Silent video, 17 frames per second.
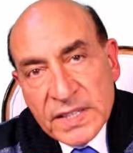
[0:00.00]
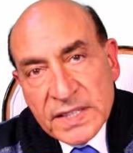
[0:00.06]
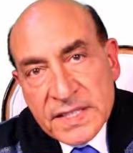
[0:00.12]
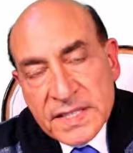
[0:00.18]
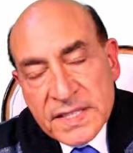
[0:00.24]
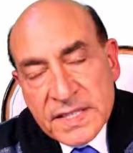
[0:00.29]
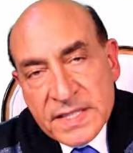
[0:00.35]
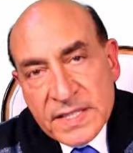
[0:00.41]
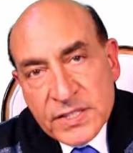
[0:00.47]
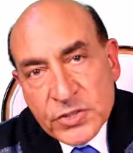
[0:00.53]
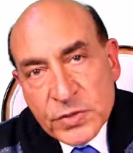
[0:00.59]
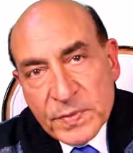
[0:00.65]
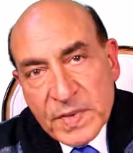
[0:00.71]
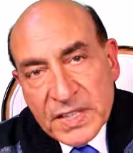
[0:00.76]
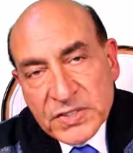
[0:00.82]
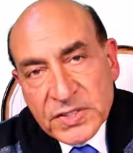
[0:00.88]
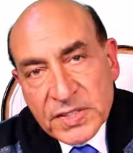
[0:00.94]
This is a
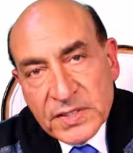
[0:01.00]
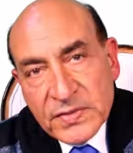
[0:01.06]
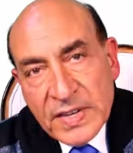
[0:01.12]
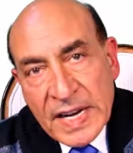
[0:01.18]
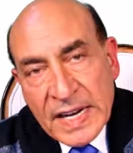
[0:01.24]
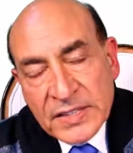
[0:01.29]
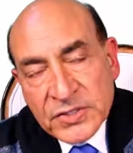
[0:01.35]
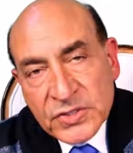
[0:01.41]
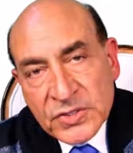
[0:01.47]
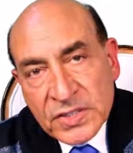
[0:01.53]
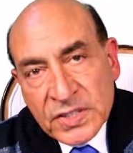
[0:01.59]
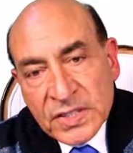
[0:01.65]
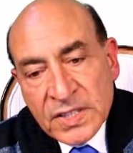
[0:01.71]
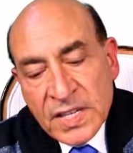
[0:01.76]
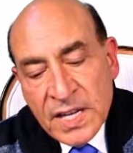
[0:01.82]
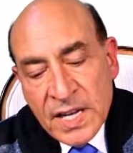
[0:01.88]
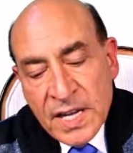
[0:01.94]
geometric
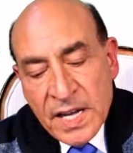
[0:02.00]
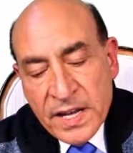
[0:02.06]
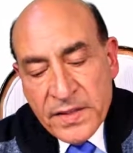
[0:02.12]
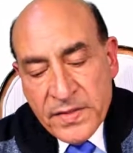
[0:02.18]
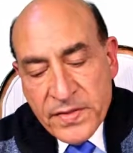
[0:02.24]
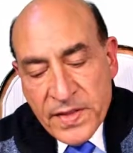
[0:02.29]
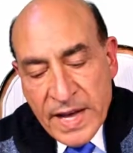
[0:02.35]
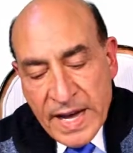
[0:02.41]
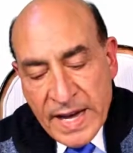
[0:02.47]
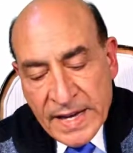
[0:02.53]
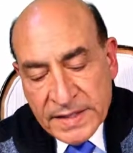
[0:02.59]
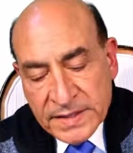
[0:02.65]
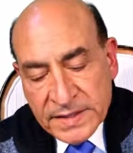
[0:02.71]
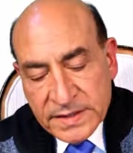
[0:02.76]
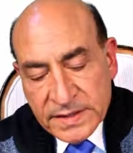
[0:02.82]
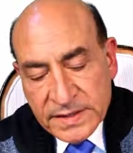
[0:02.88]
factor that